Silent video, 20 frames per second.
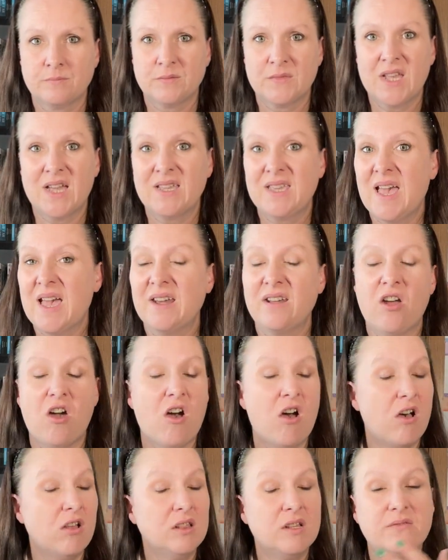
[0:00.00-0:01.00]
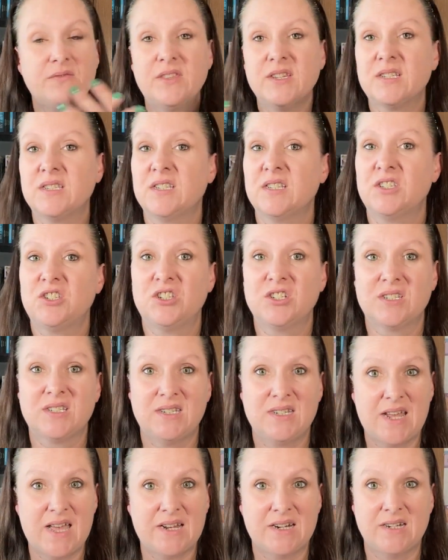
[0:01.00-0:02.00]
Again, all of this is just
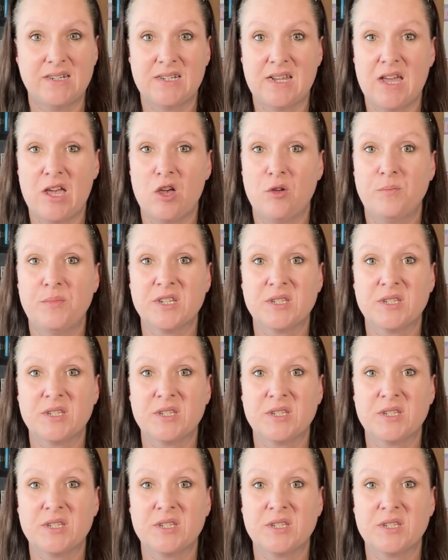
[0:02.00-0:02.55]
data to help